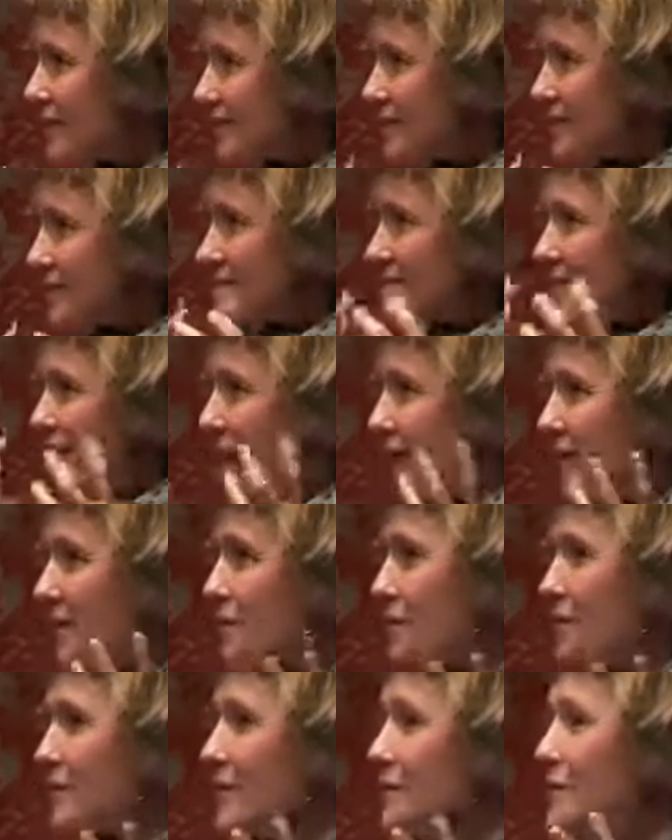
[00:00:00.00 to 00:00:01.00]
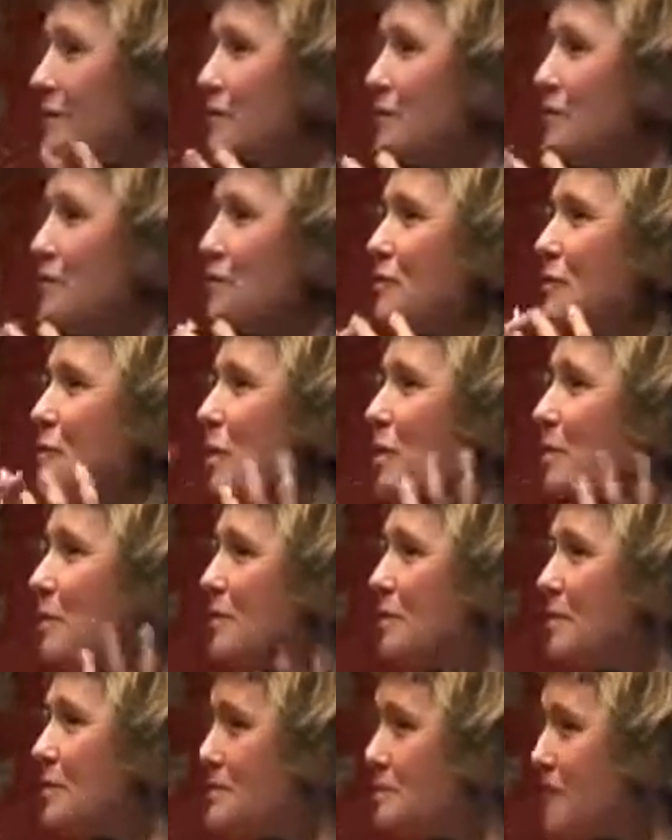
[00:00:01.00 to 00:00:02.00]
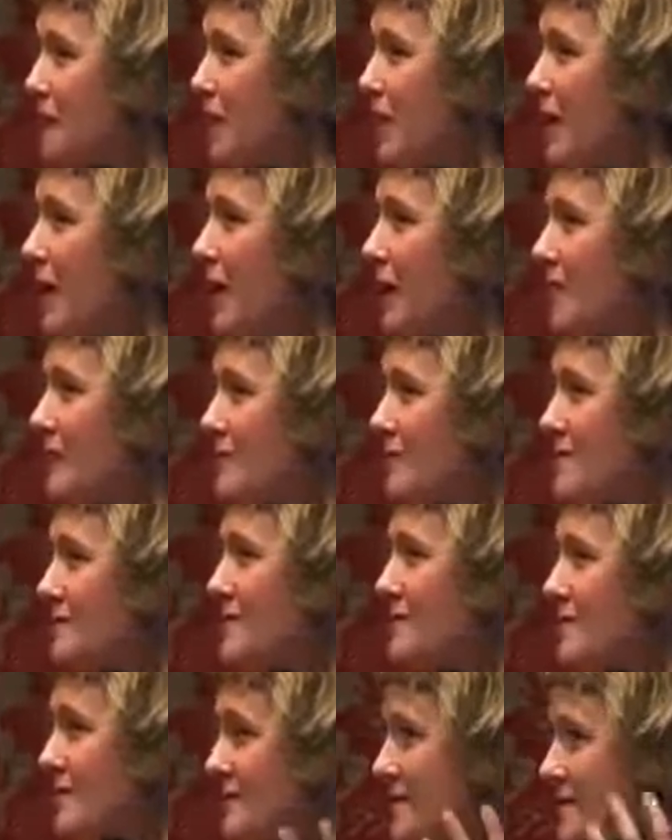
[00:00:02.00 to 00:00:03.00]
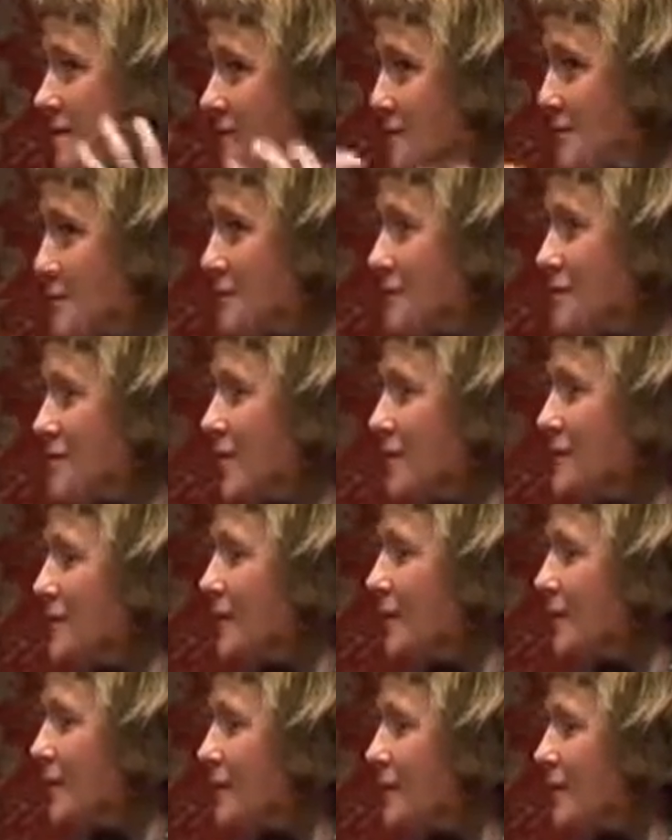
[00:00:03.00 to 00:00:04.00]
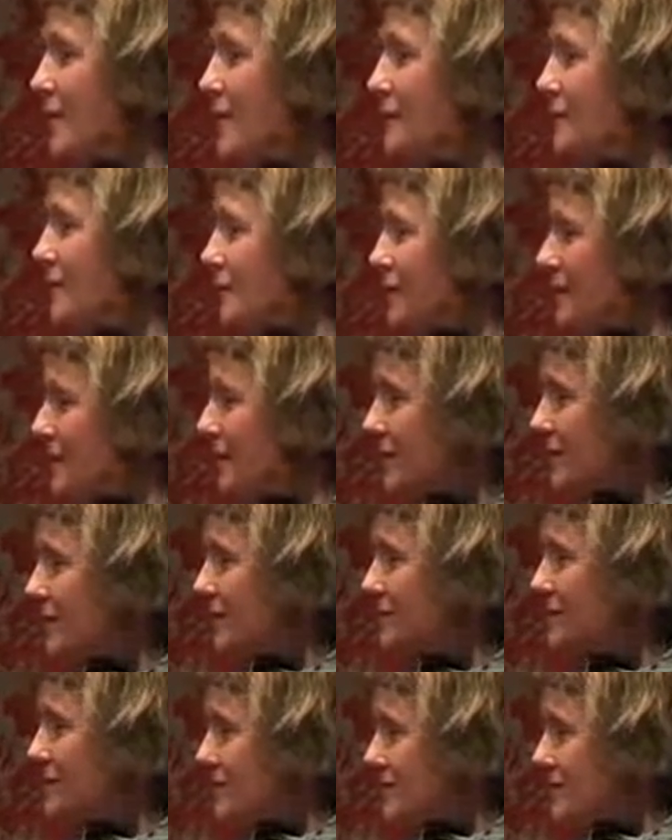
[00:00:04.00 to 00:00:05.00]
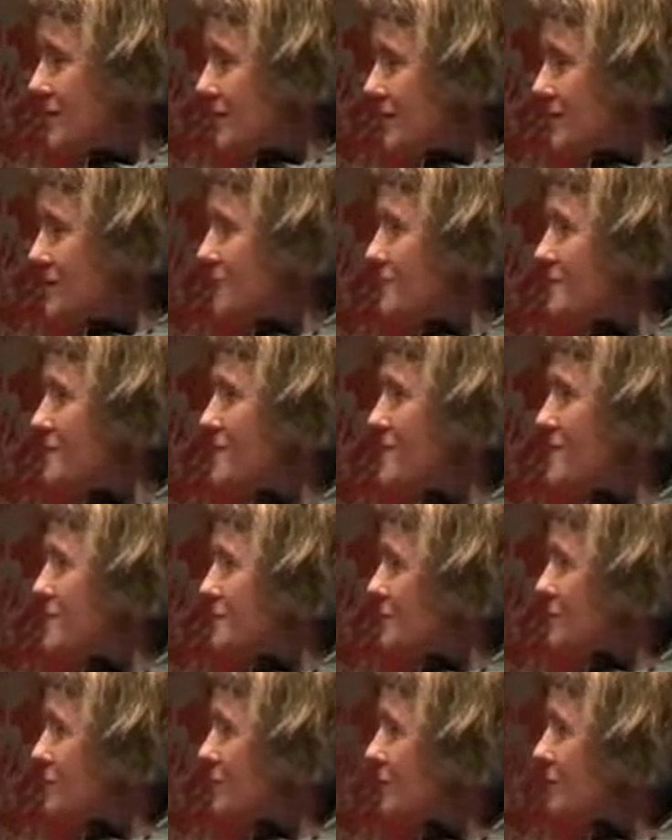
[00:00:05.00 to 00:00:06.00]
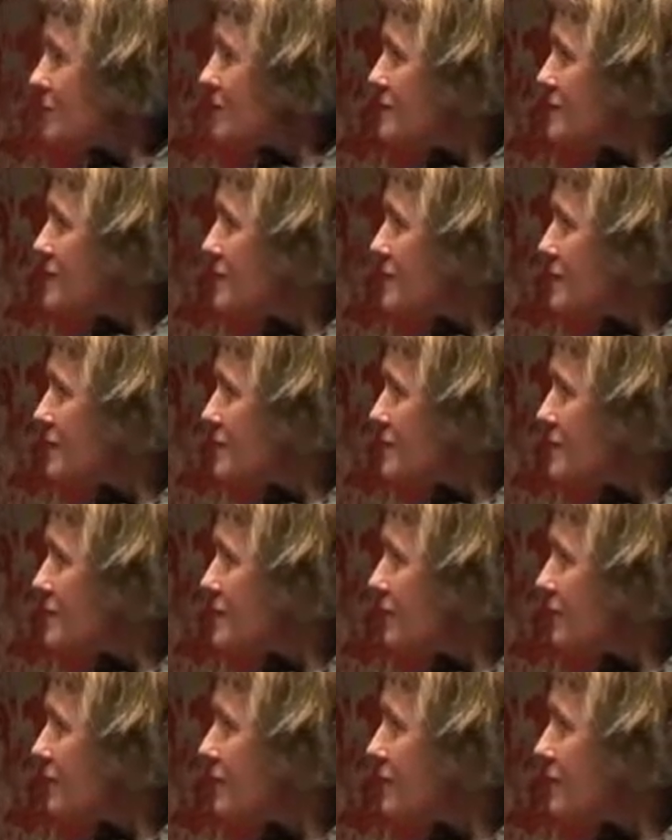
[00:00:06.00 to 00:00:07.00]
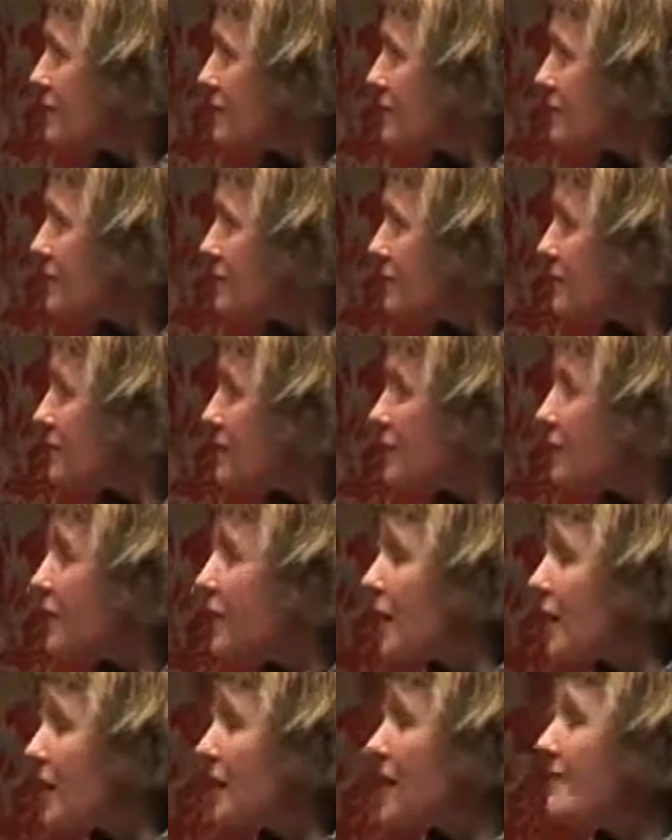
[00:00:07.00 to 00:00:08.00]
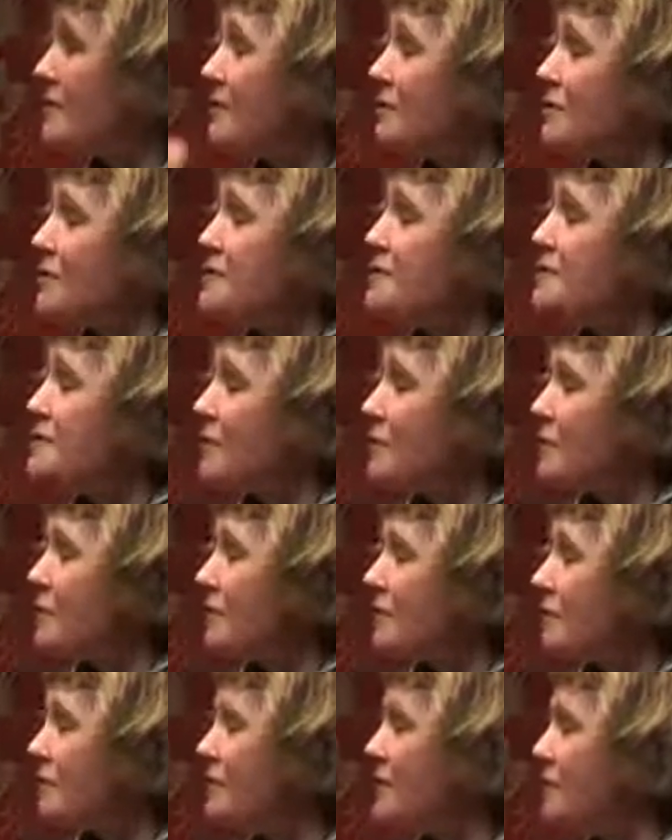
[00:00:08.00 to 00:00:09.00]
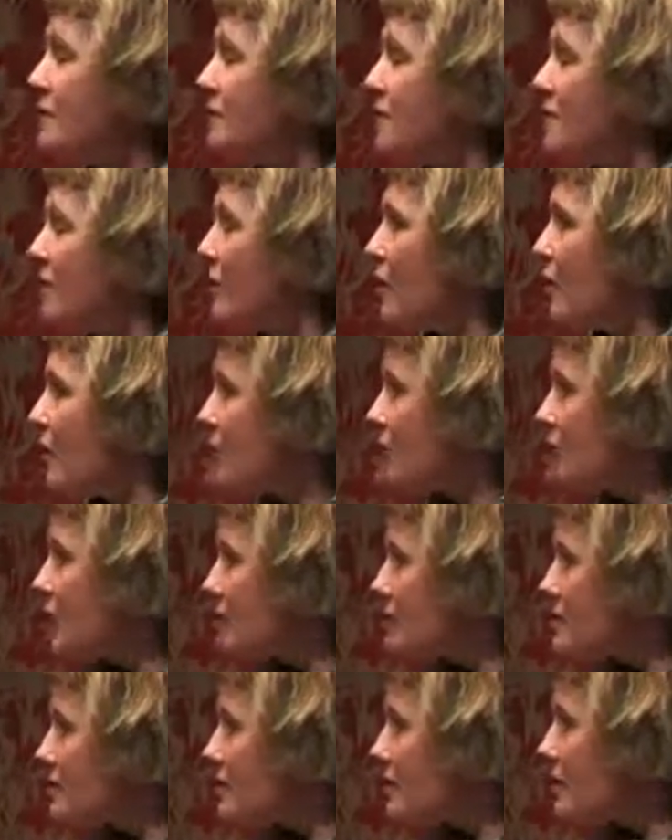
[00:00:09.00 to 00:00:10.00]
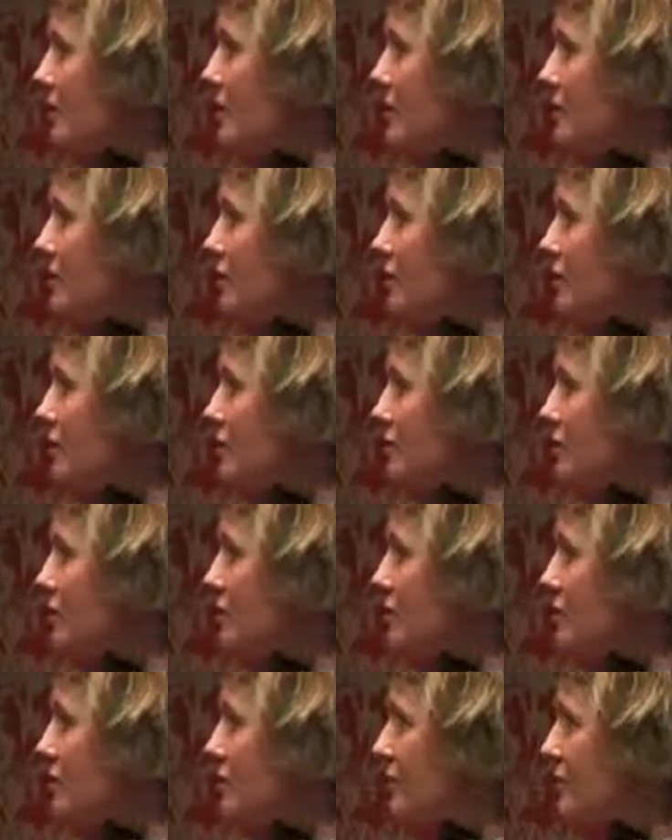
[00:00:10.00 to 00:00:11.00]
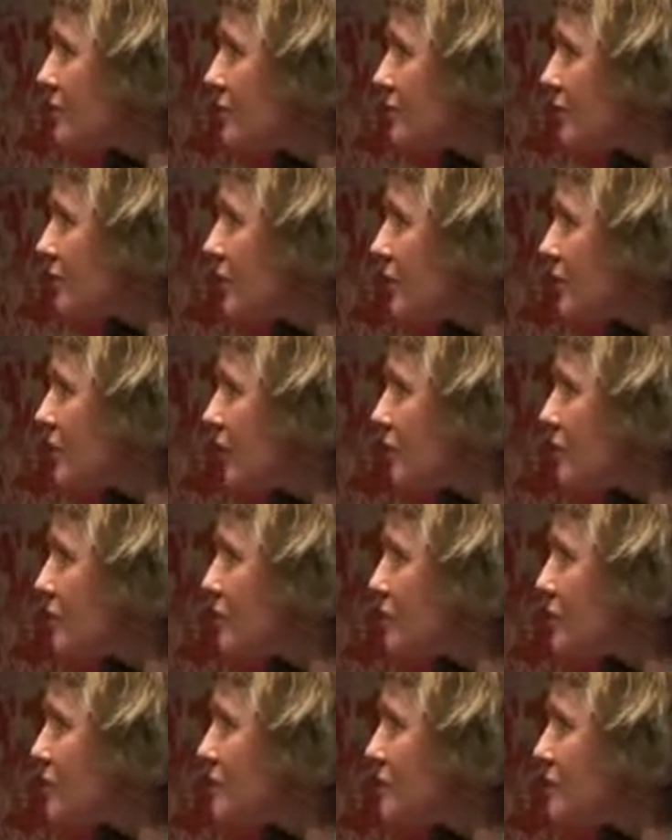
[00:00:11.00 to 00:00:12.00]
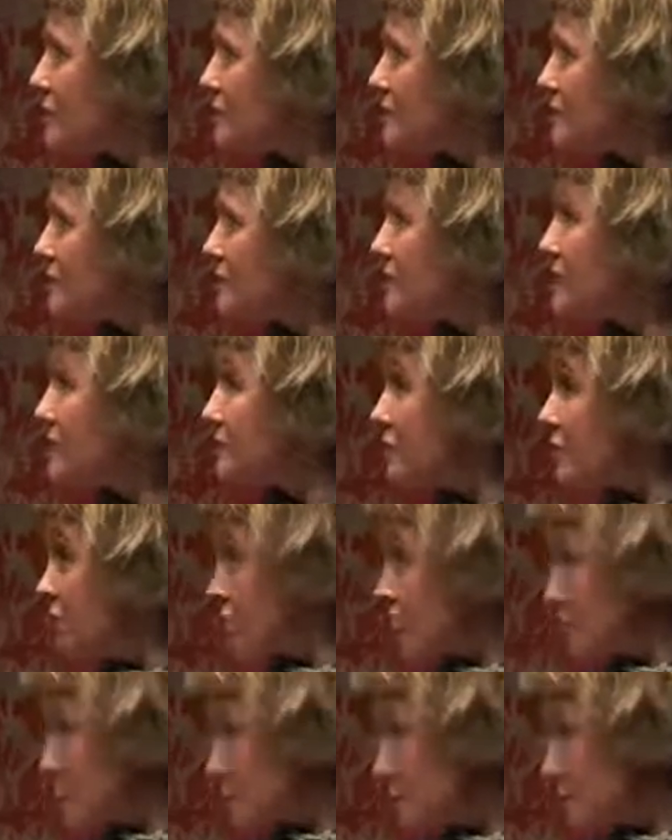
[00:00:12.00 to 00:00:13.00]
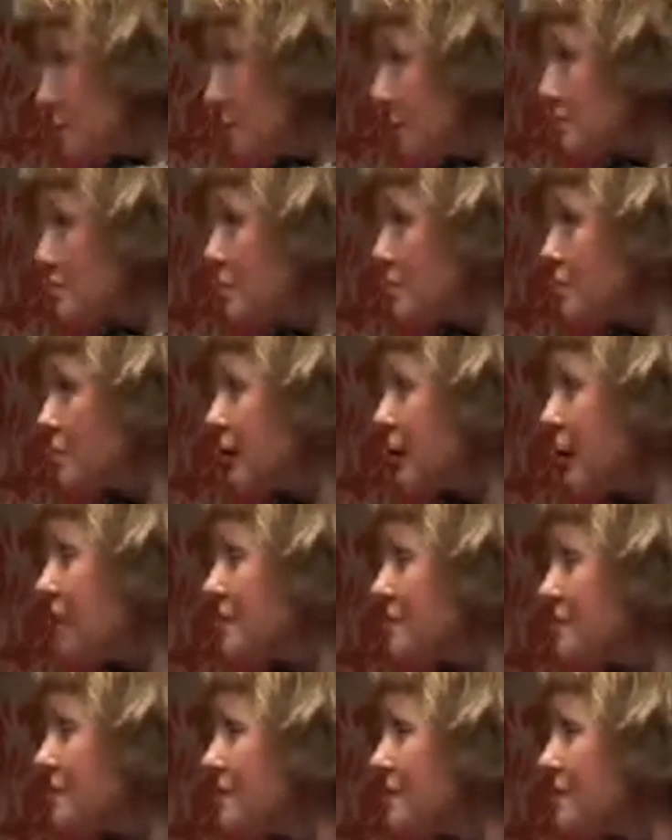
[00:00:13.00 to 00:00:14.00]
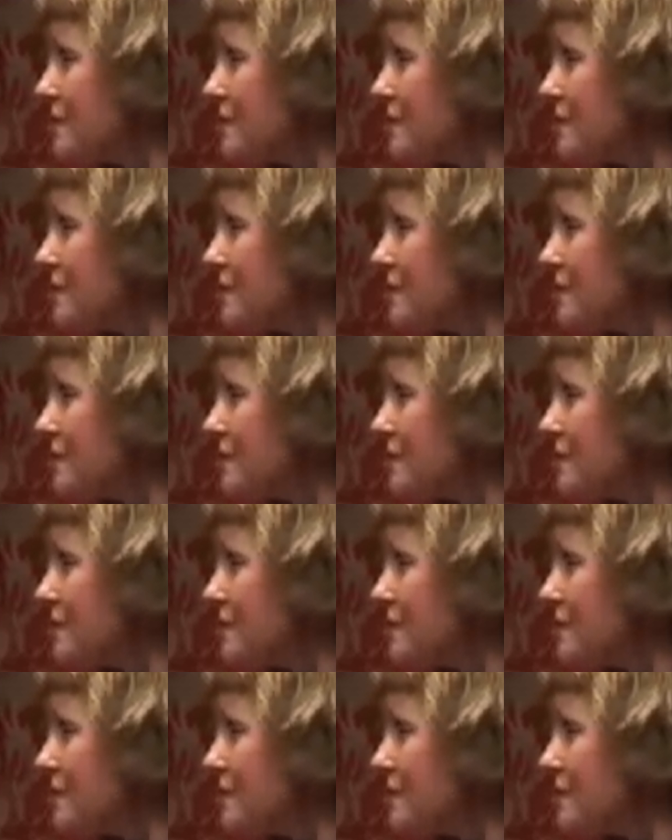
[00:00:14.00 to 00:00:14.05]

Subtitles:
The scale of the problem is so large, it's easy to sort of shut down in front of it, and that this gives you the sense of things that you can start thinking about doing, and that there is something on the other side, that it's not an unknown abyss, this new planet.